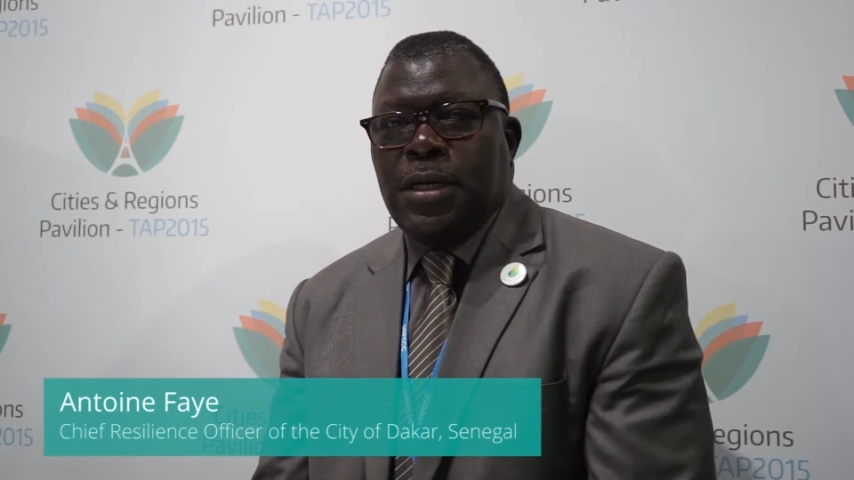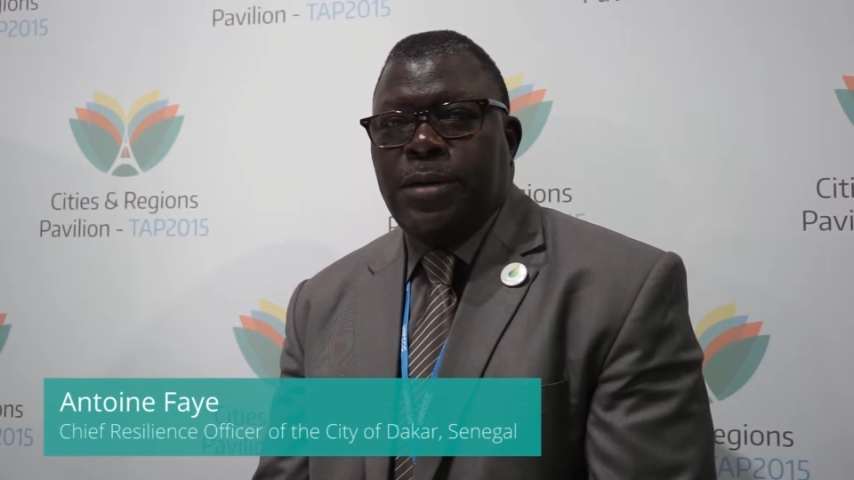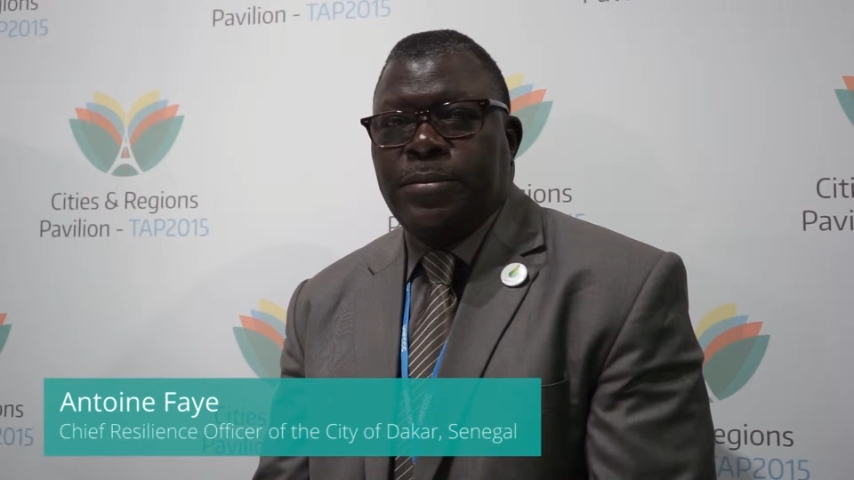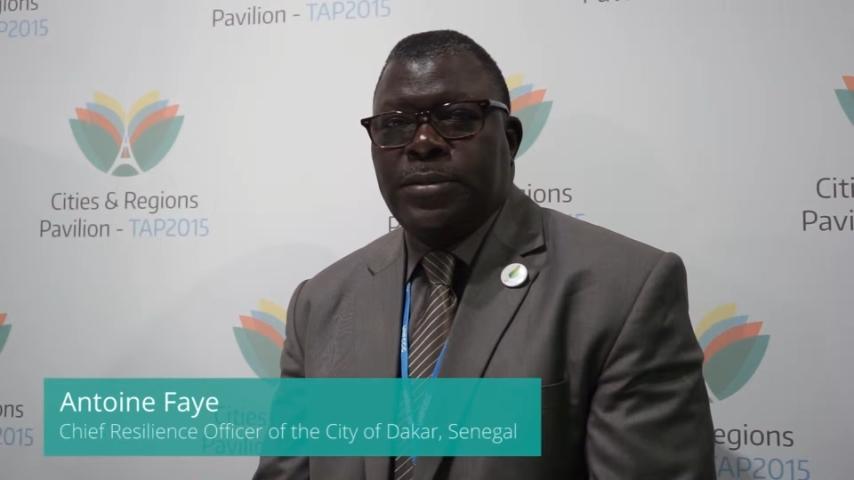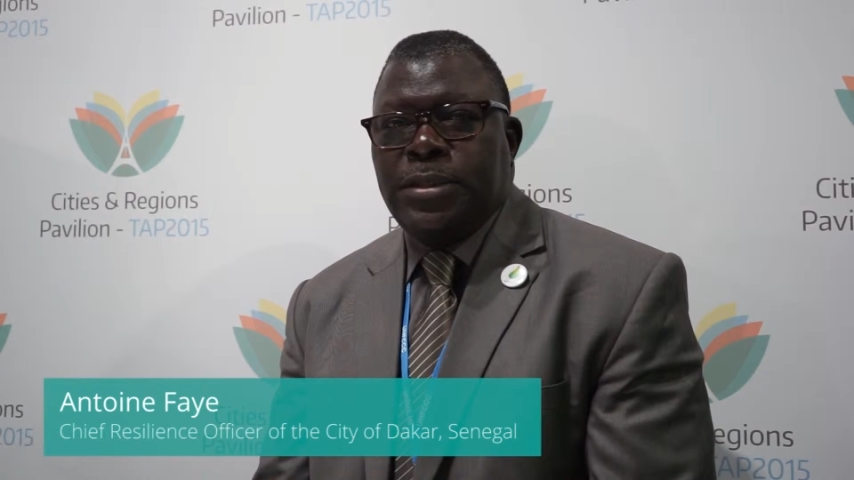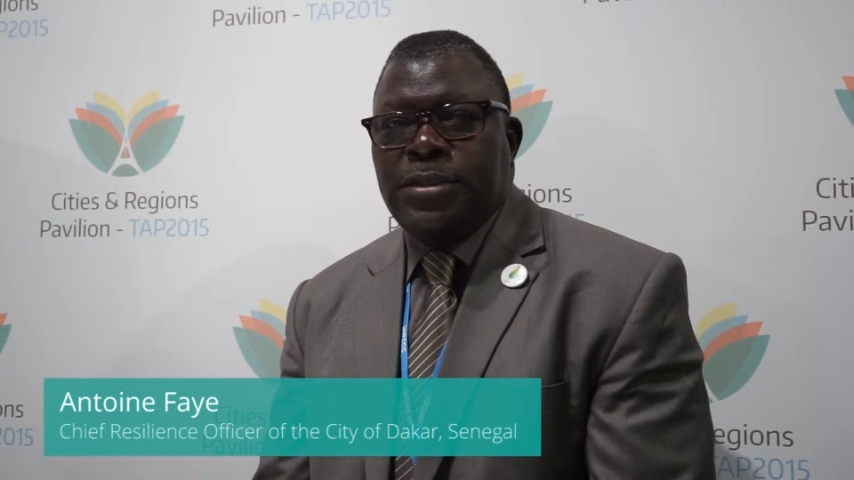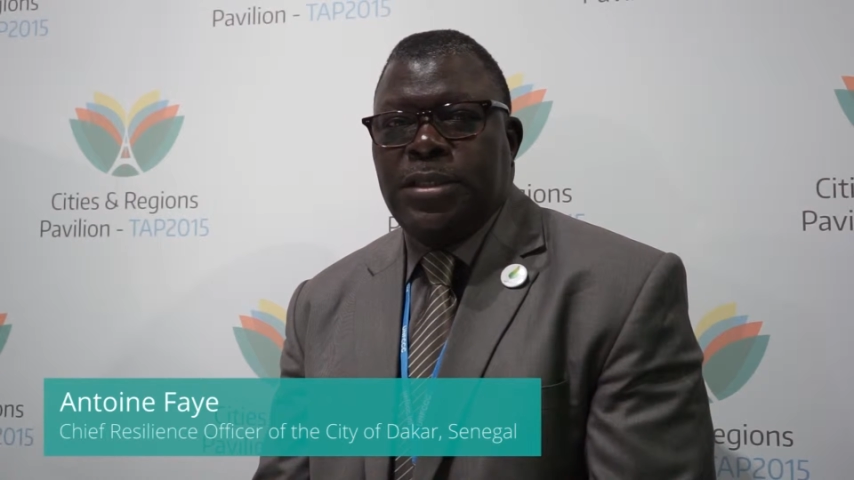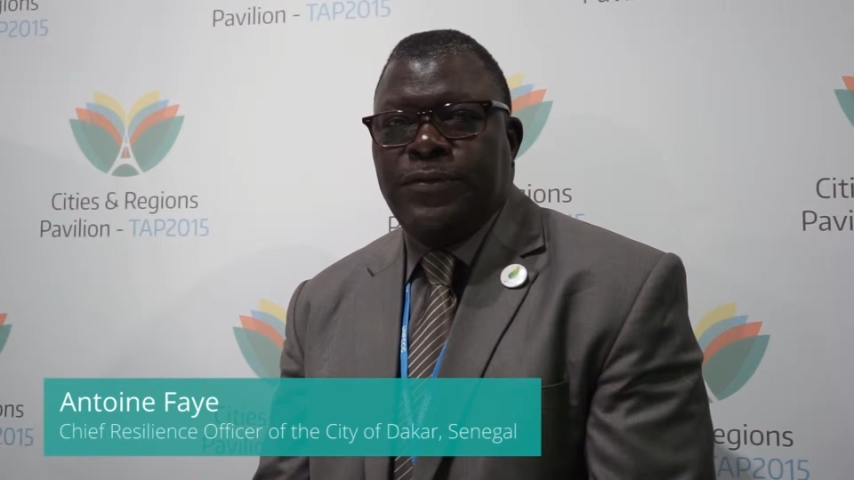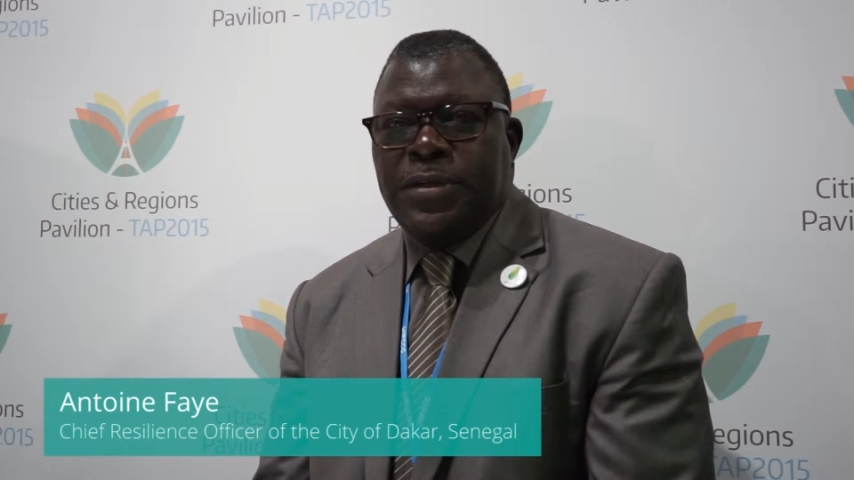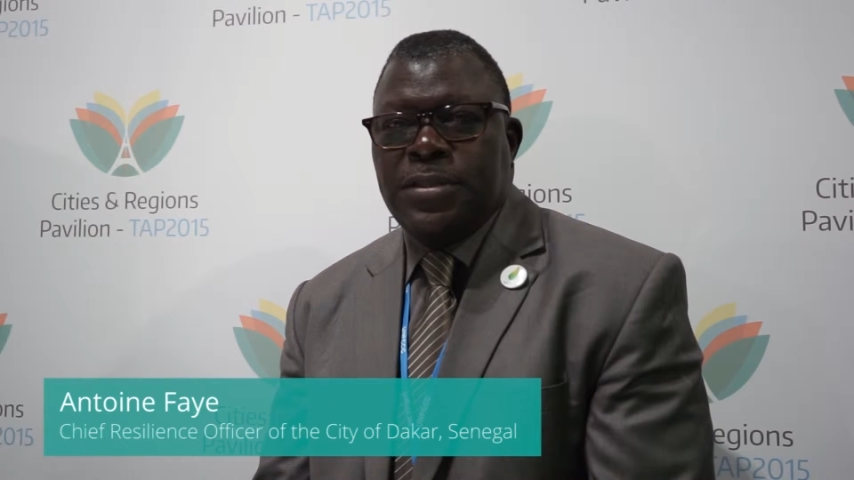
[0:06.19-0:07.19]
I'm the
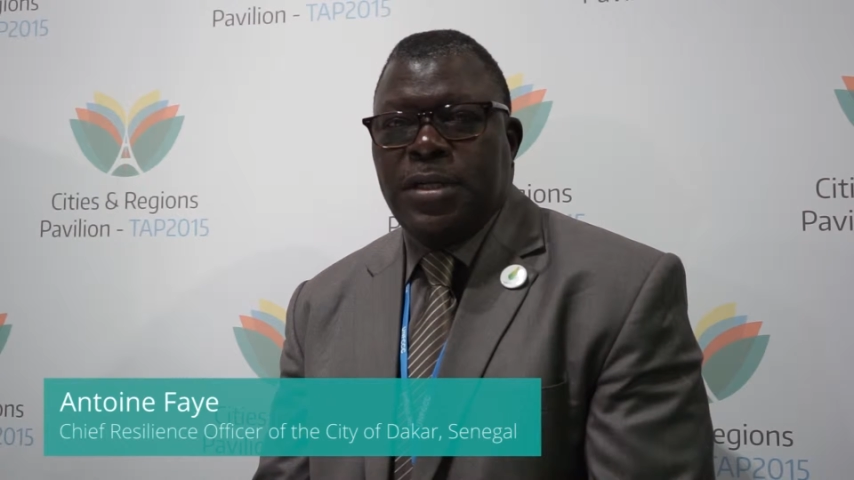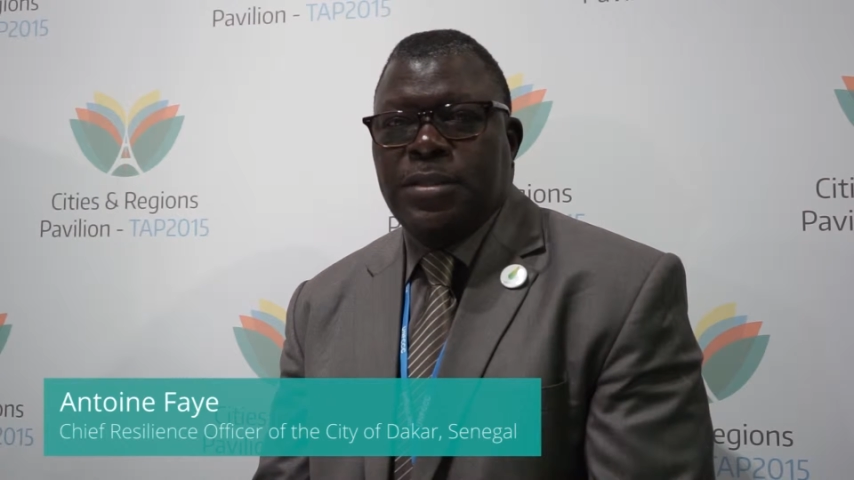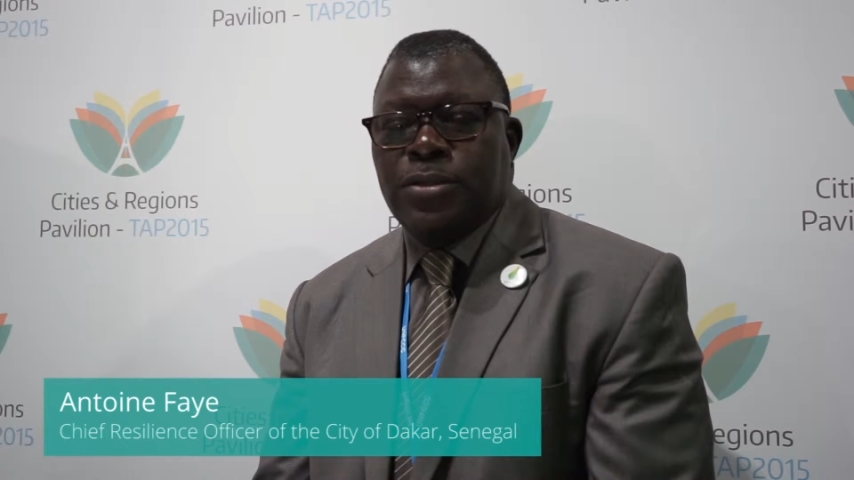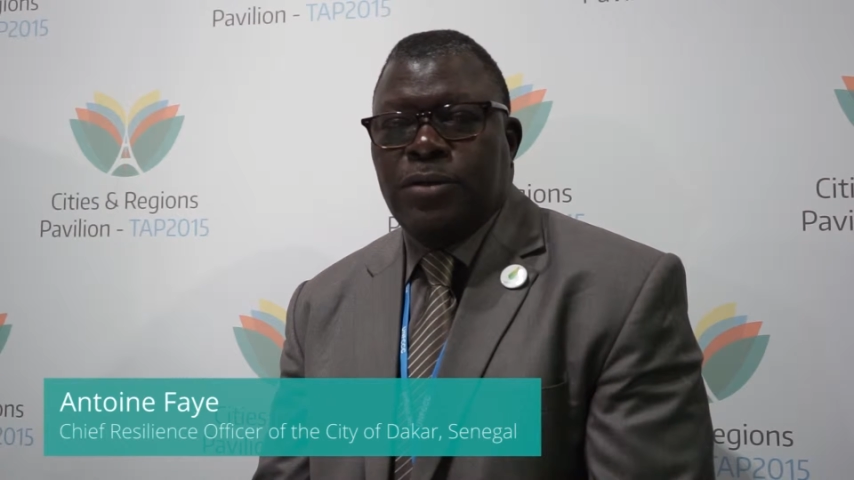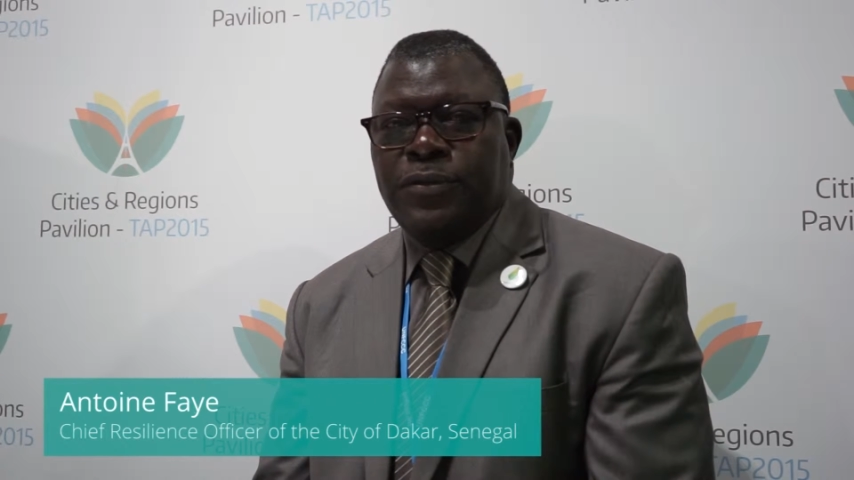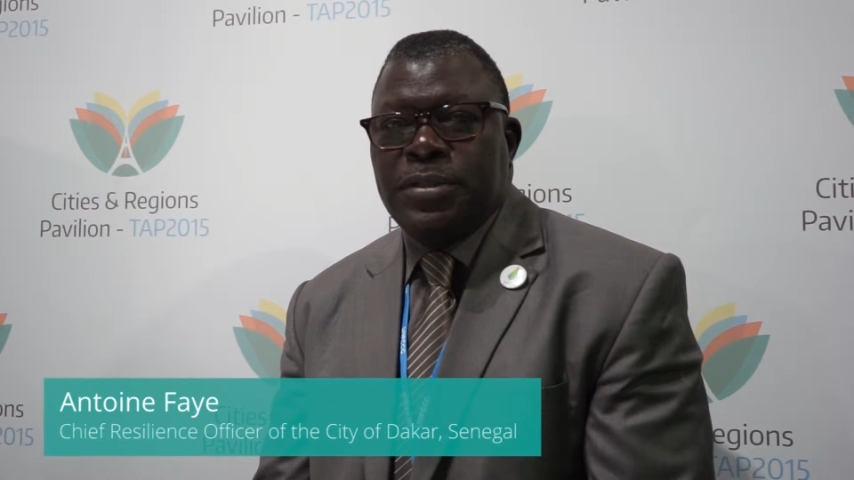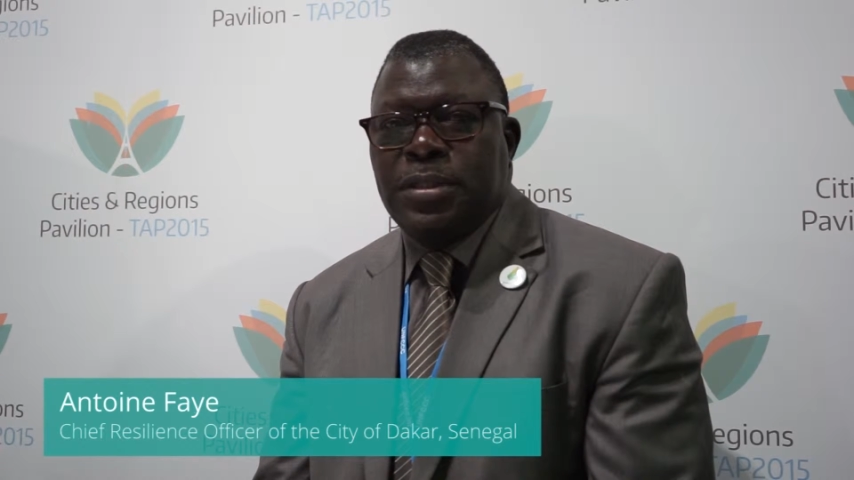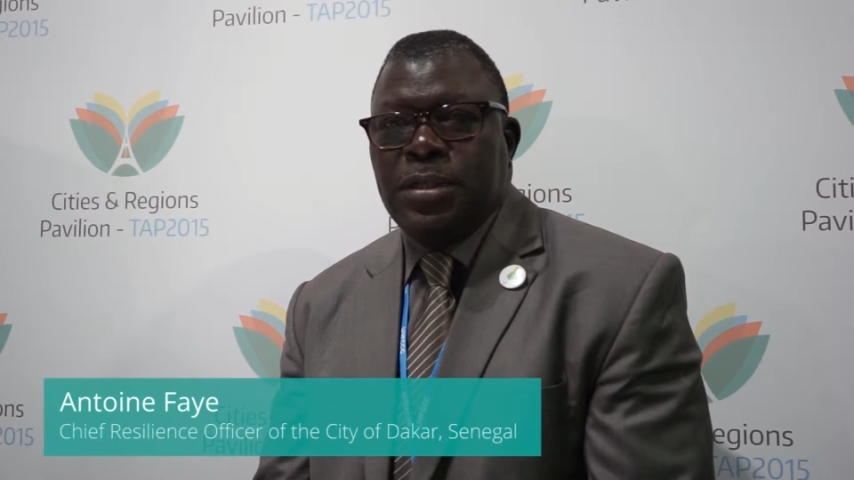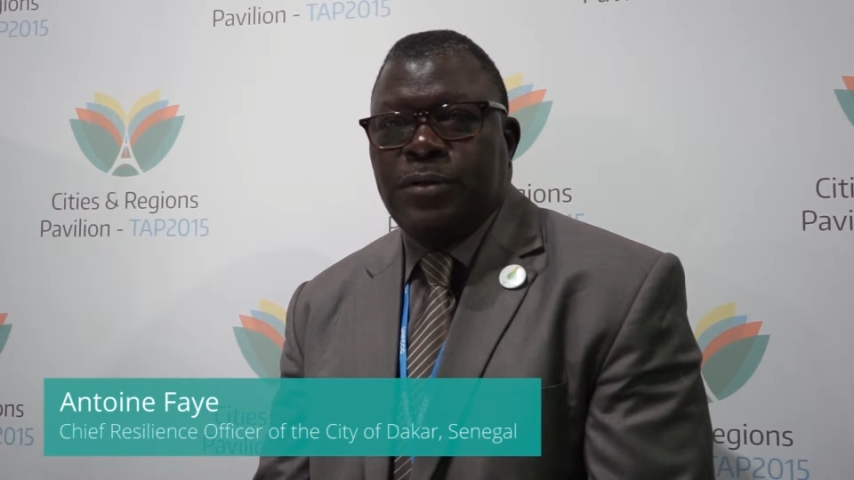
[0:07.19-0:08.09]
Chief Residence Officer